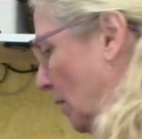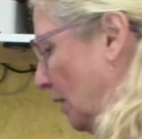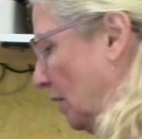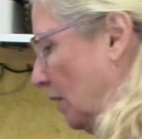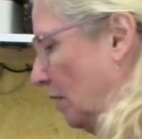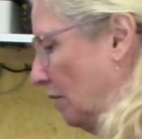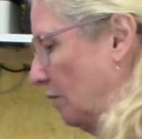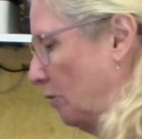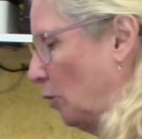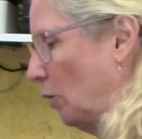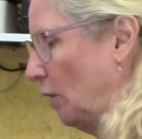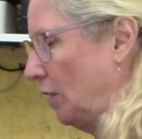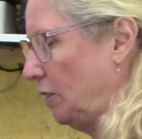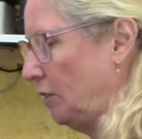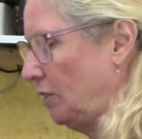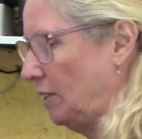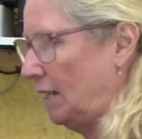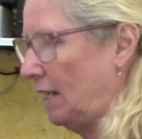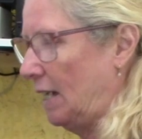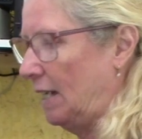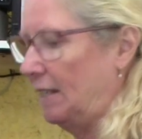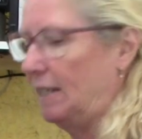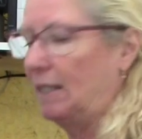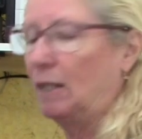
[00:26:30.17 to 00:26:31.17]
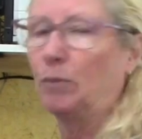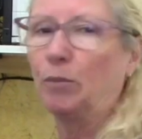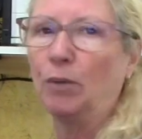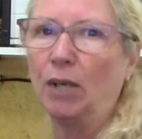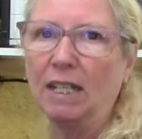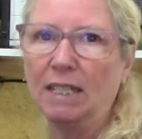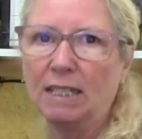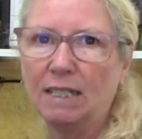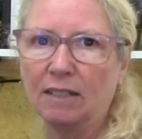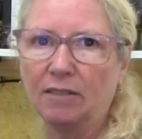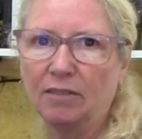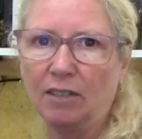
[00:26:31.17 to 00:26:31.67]
to avoid using anything
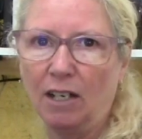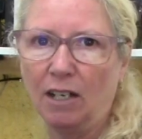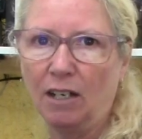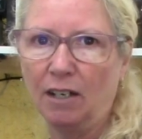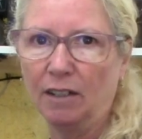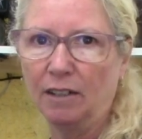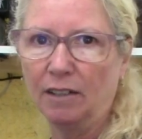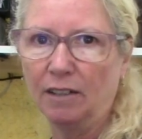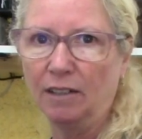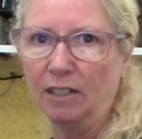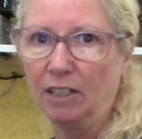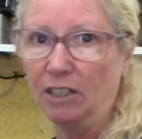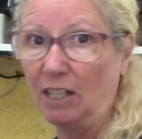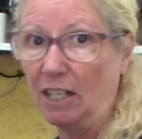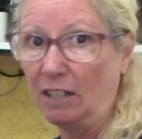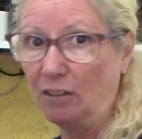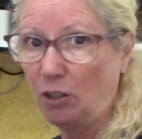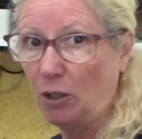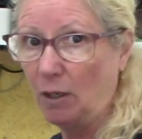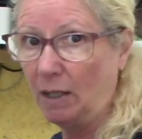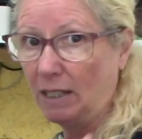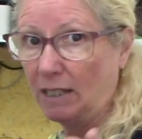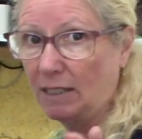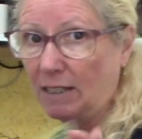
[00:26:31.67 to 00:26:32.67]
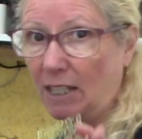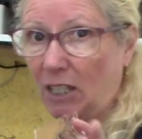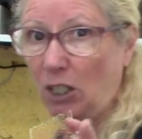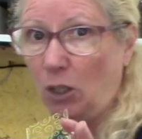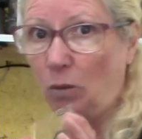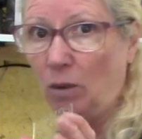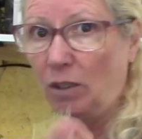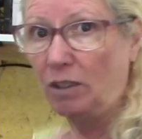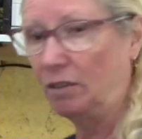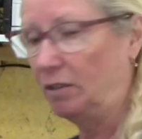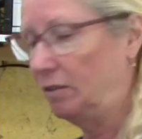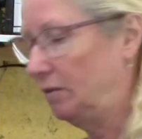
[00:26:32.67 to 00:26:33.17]
abrasive on the dichroic because I don't
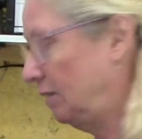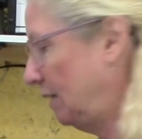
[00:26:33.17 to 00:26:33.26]
want to